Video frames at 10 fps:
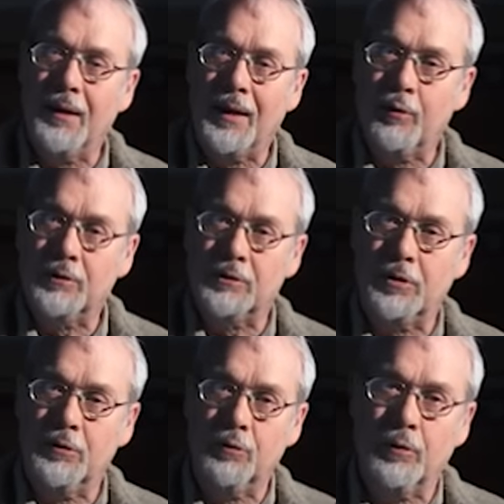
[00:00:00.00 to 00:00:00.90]
It was
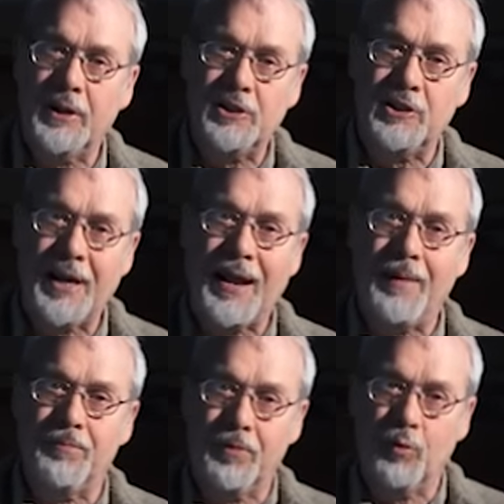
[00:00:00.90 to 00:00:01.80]
to
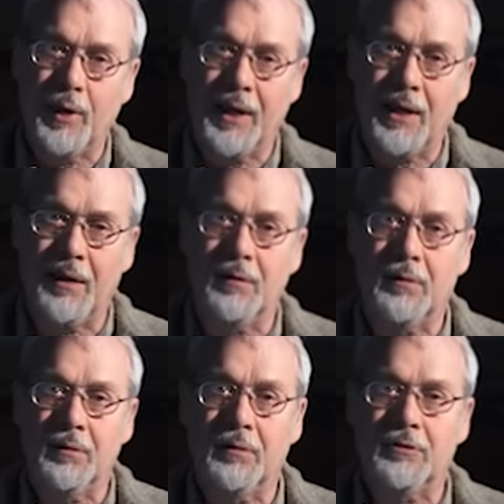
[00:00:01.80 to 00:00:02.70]
reshape the way
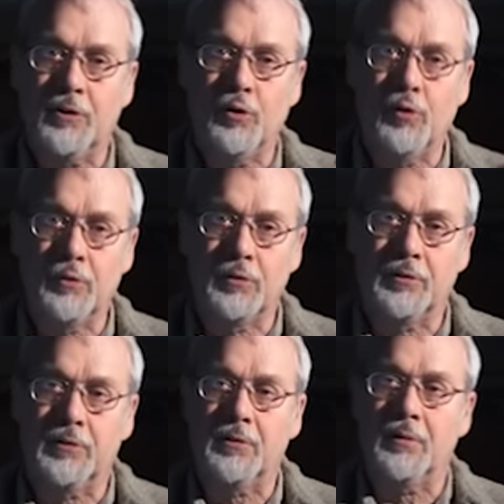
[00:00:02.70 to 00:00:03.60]

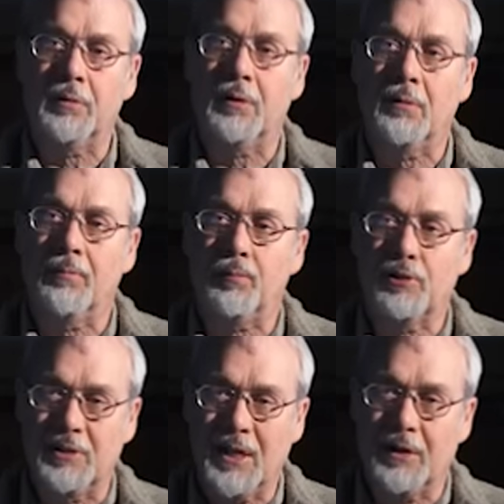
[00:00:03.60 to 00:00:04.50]
schools
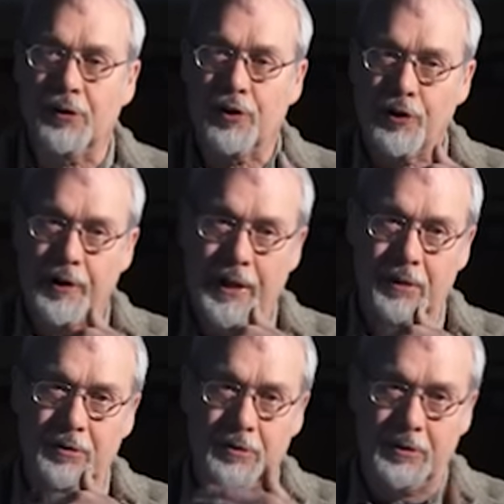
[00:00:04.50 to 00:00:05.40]
present learning
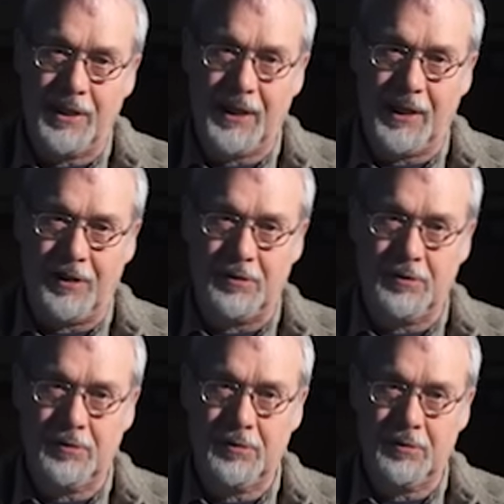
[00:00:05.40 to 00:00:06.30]
to kids.